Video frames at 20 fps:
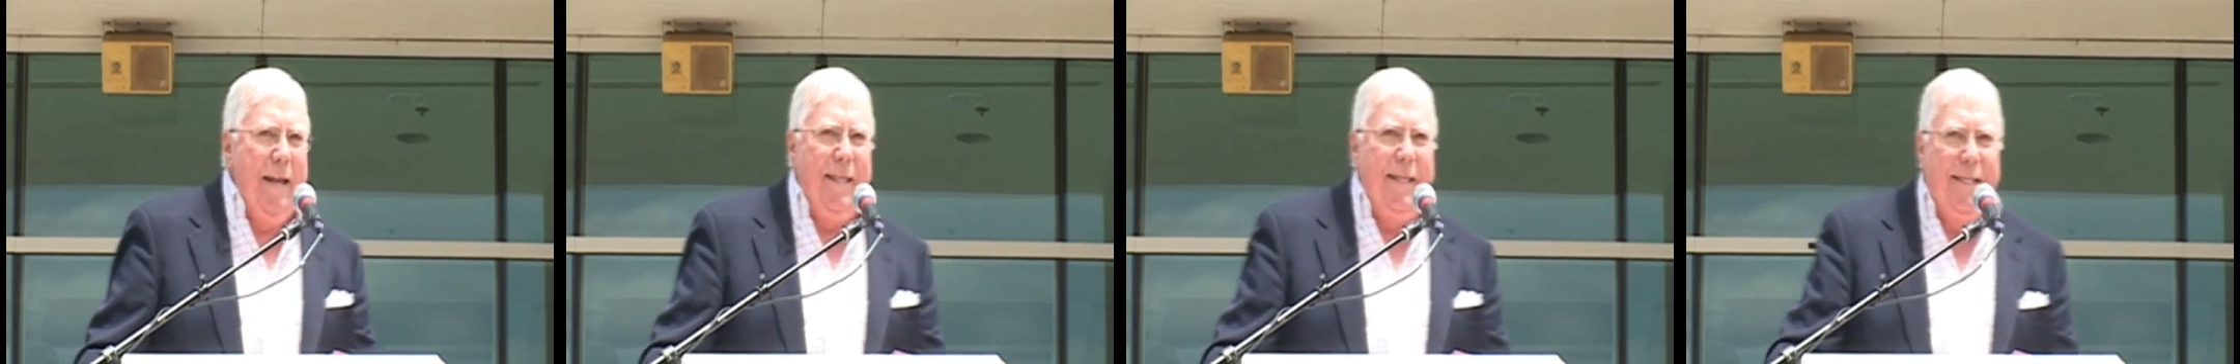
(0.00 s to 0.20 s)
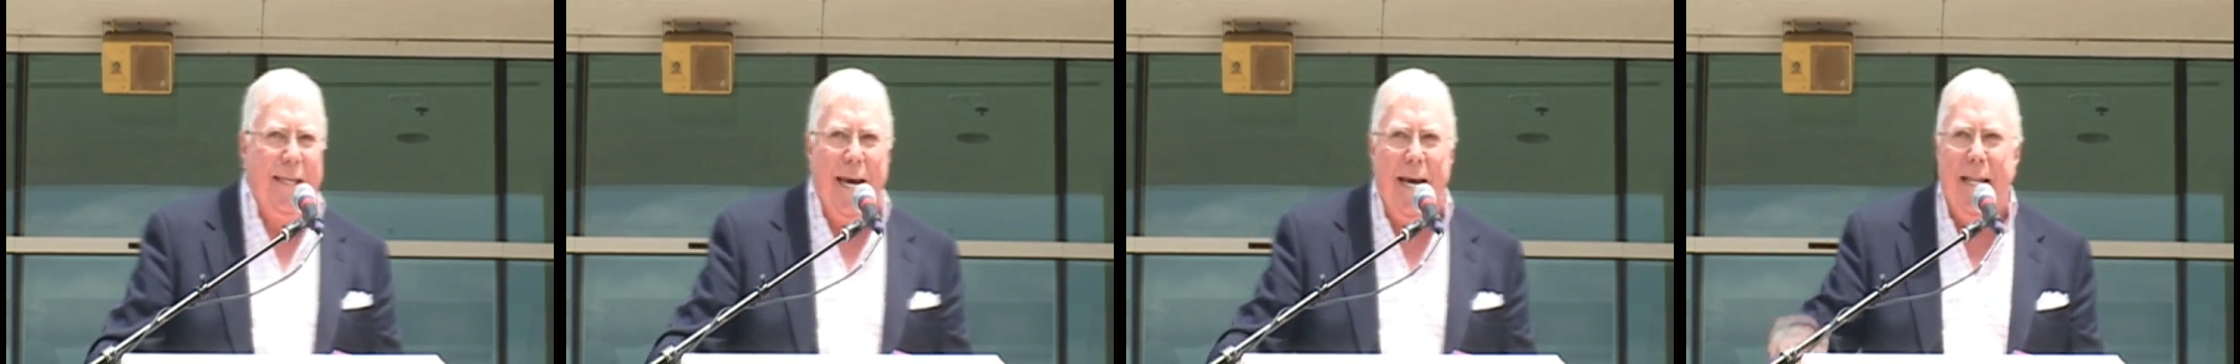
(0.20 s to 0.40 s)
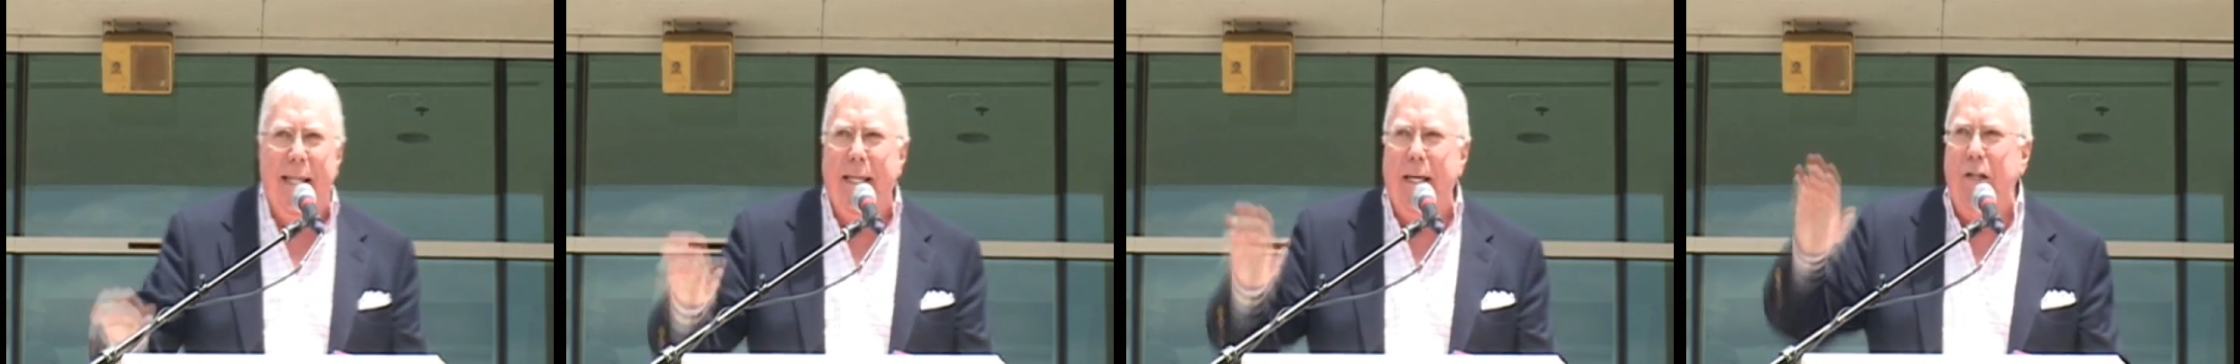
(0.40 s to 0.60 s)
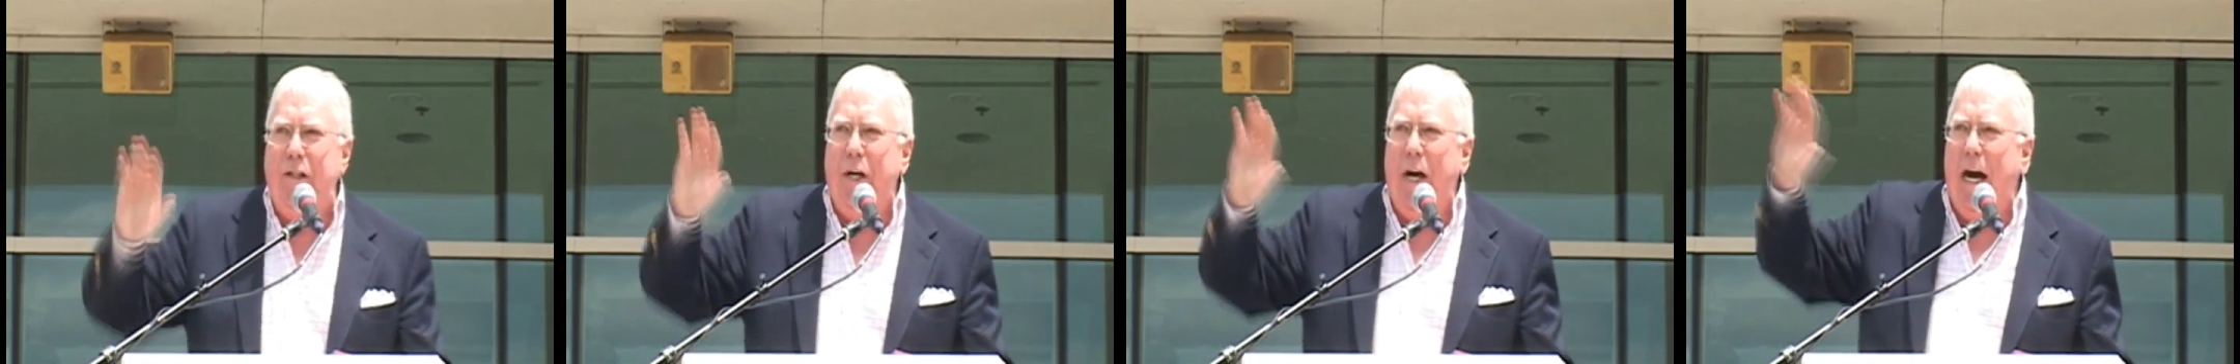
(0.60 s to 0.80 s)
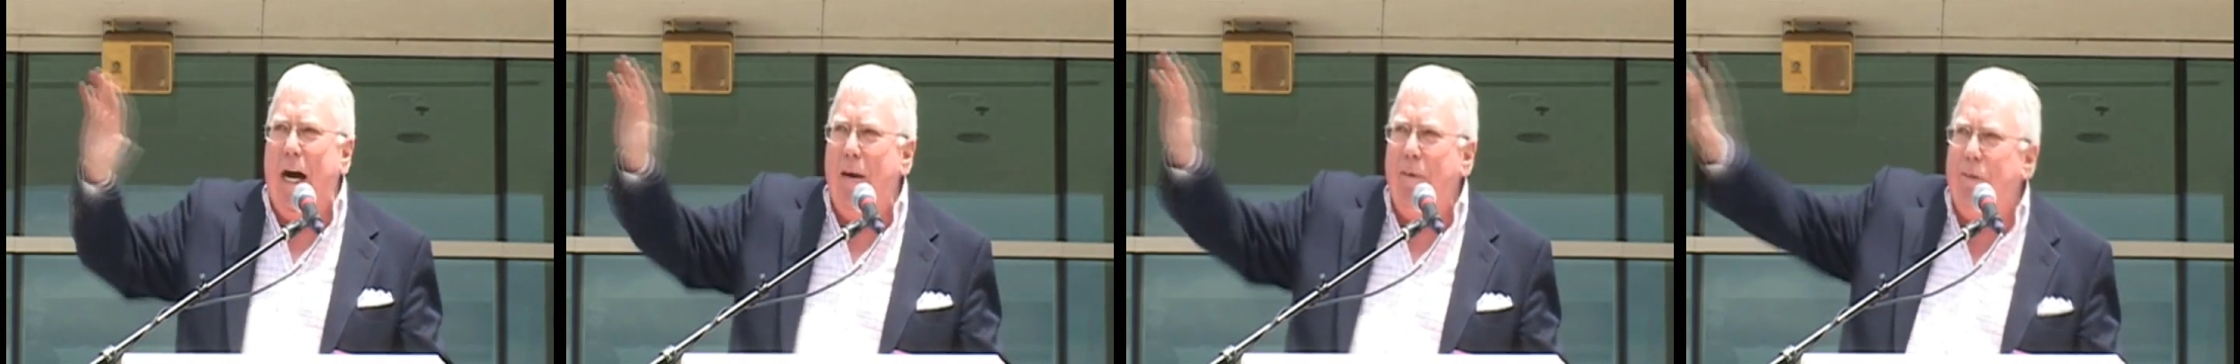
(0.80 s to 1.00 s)
Send the
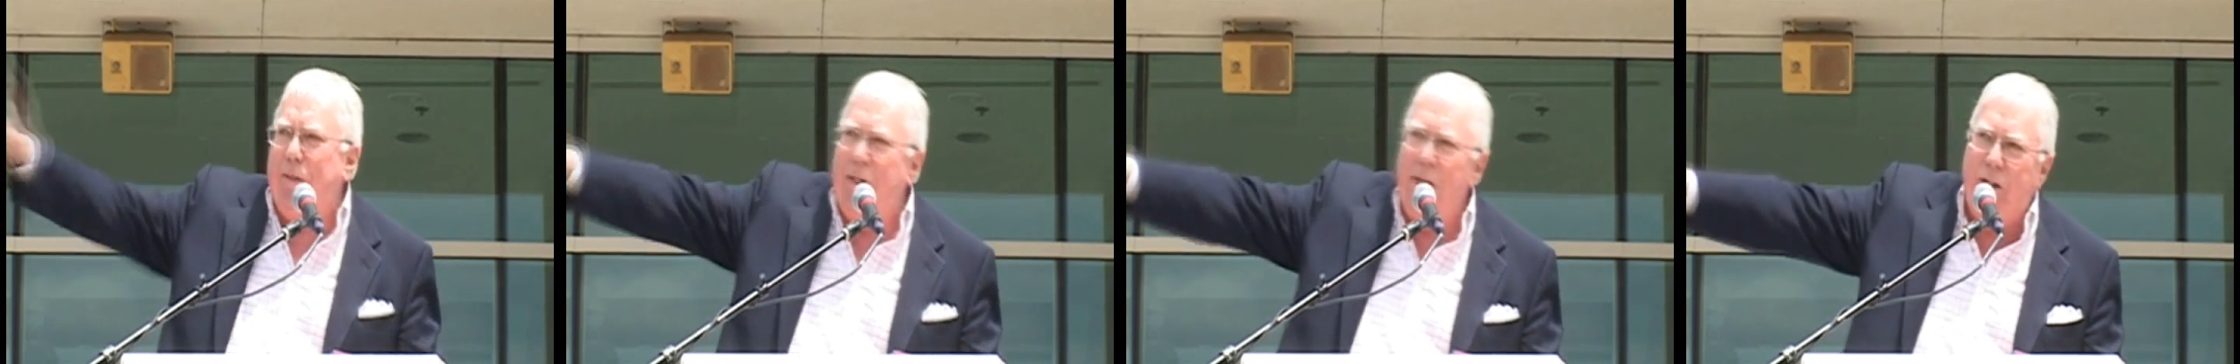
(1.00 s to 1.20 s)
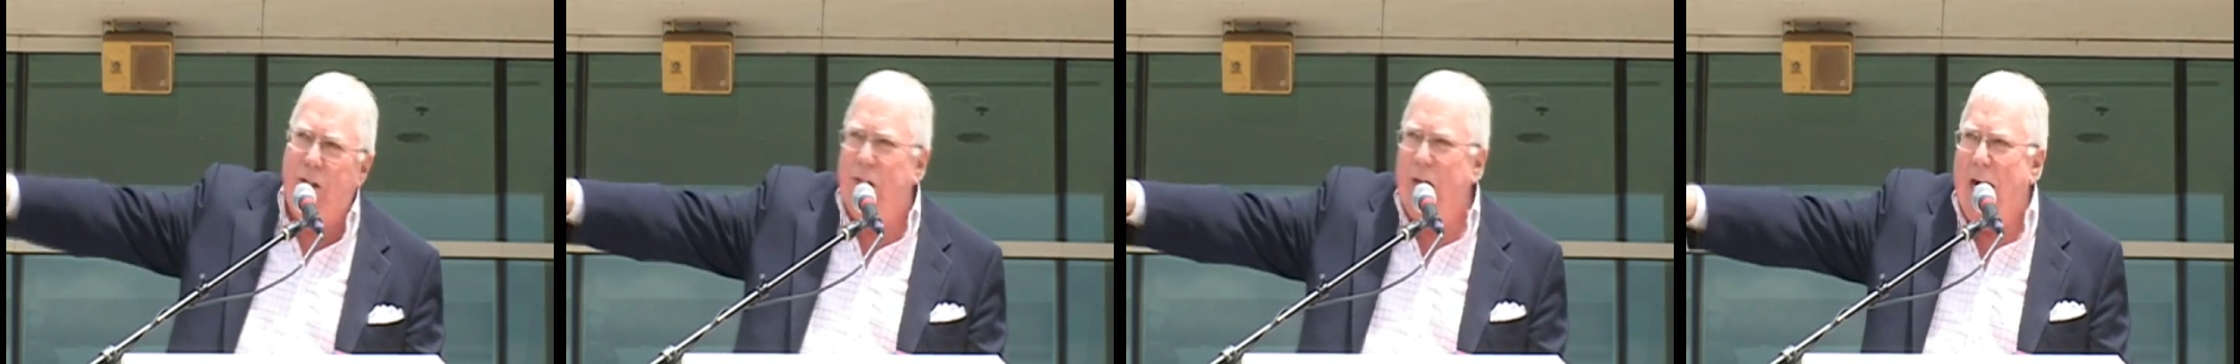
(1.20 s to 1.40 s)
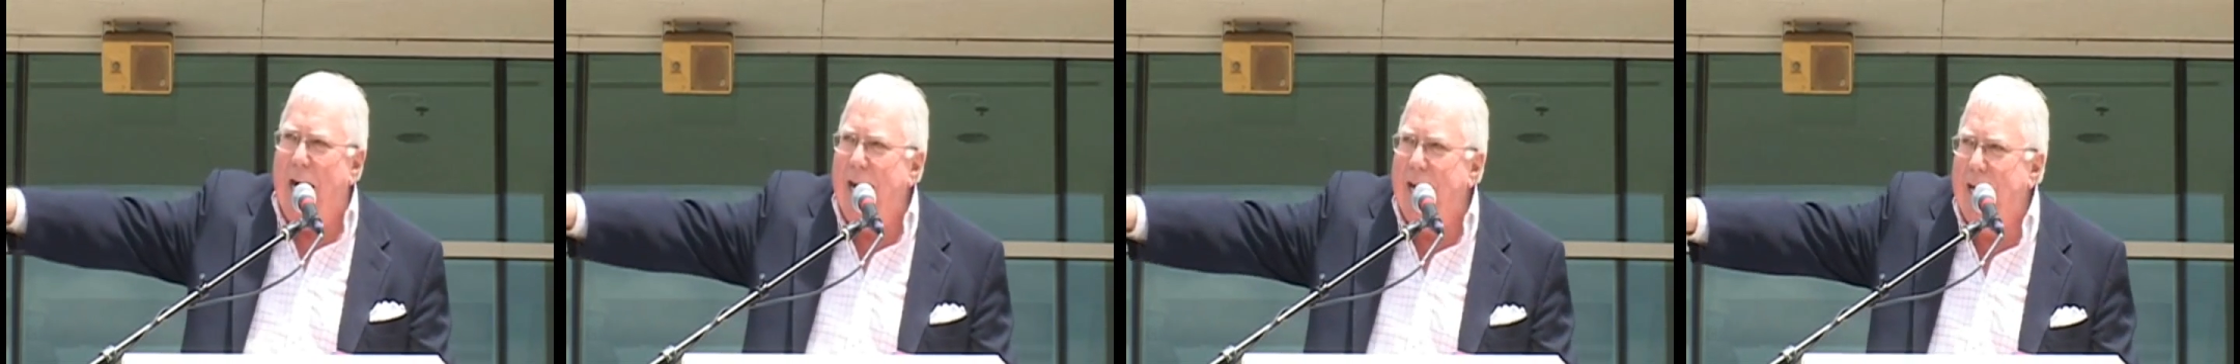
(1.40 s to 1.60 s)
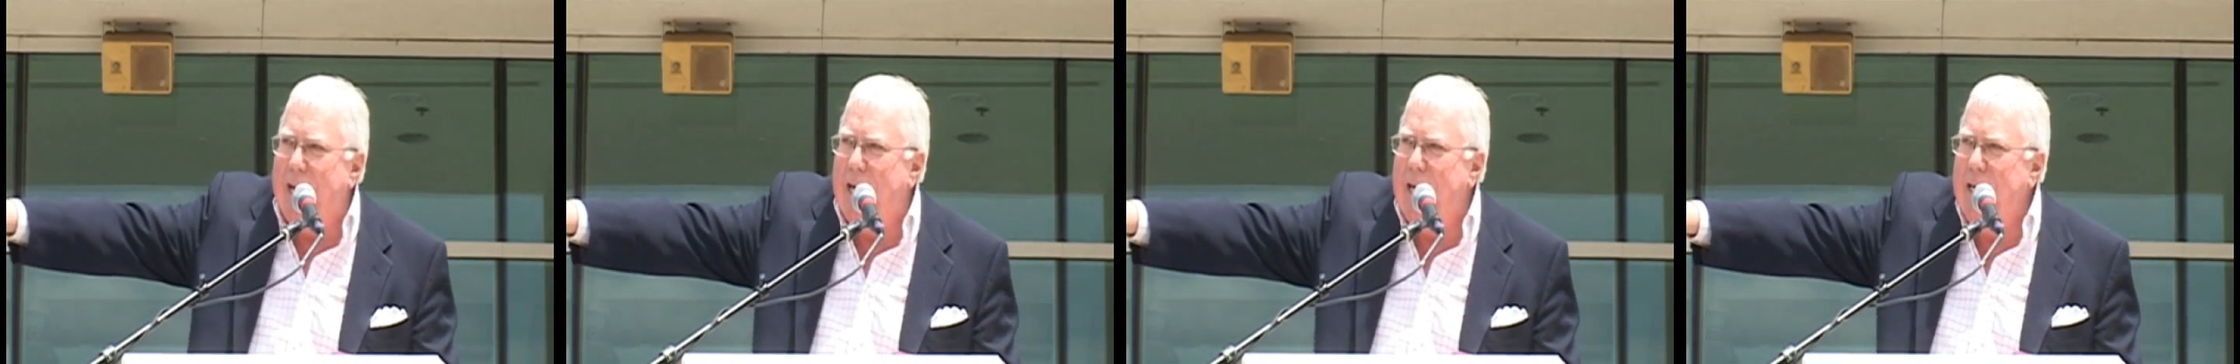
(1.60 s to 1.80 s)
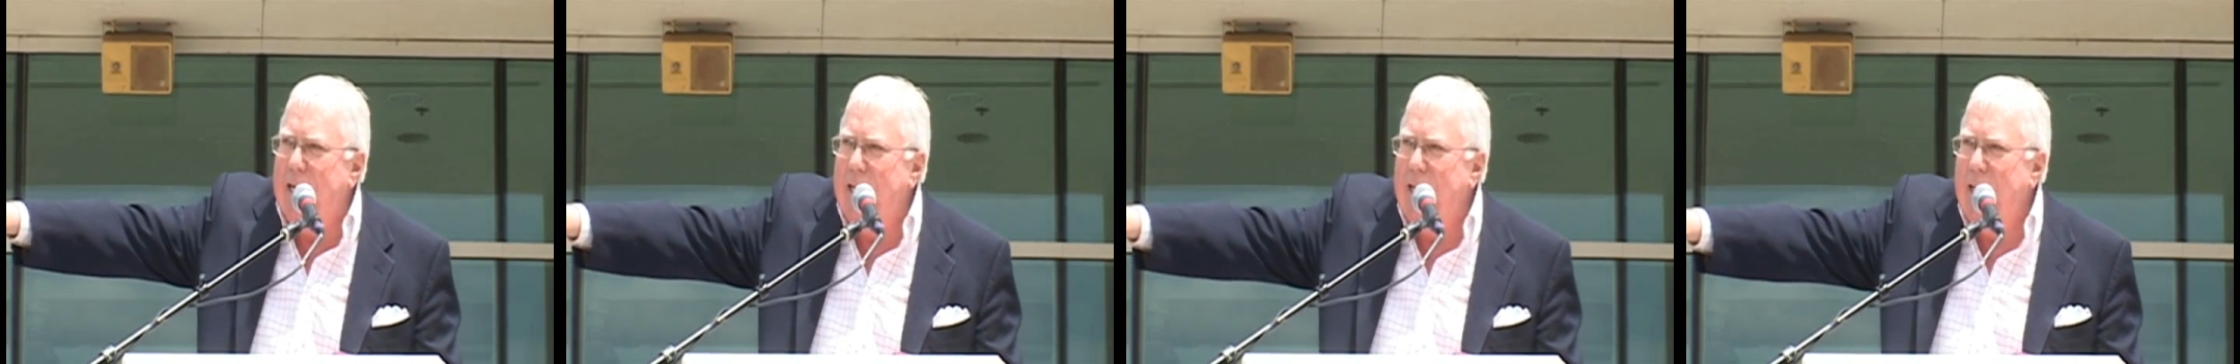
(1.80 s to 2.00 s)
jobs to
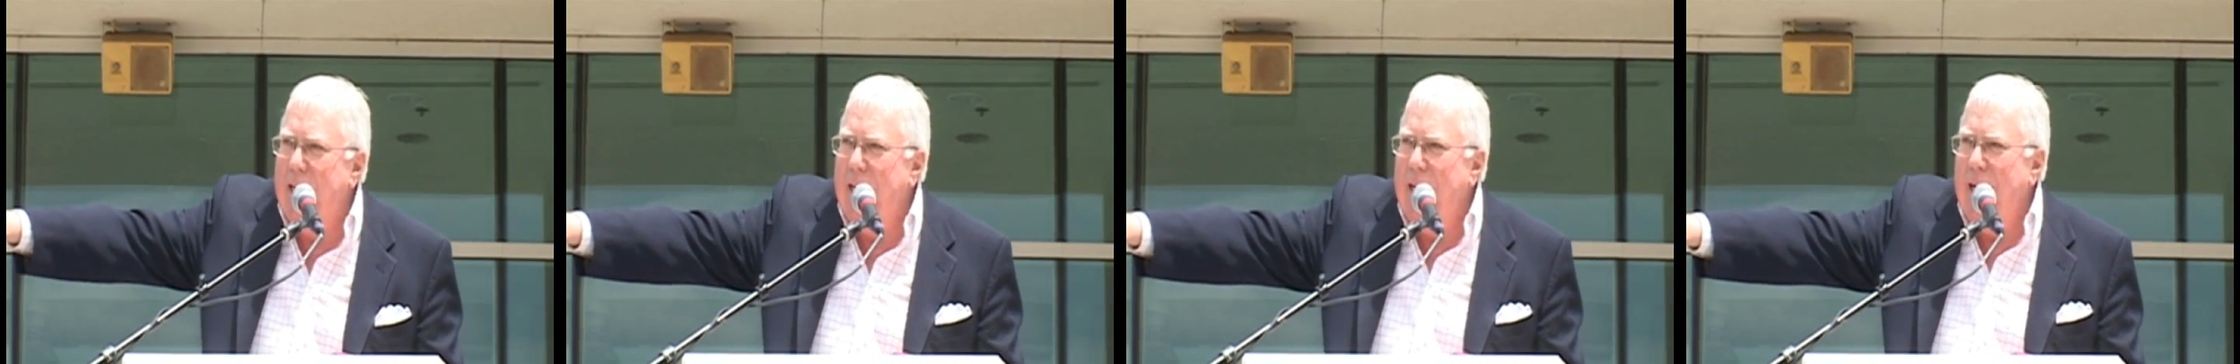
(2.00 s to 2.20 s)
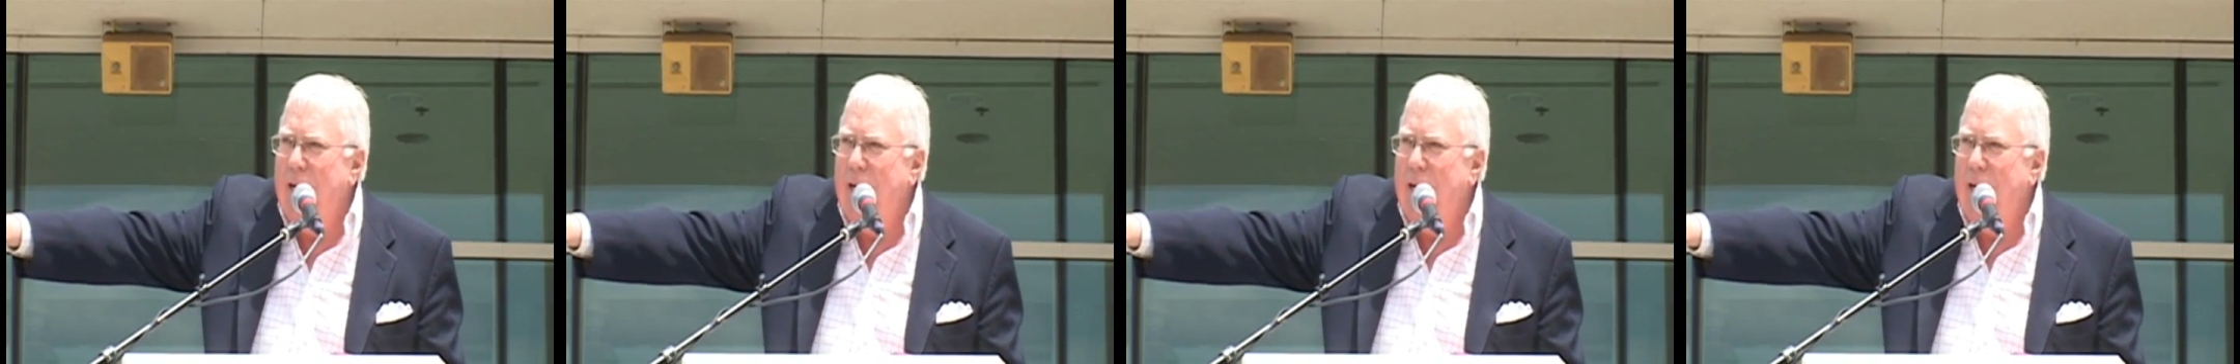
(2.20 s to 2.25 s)
China,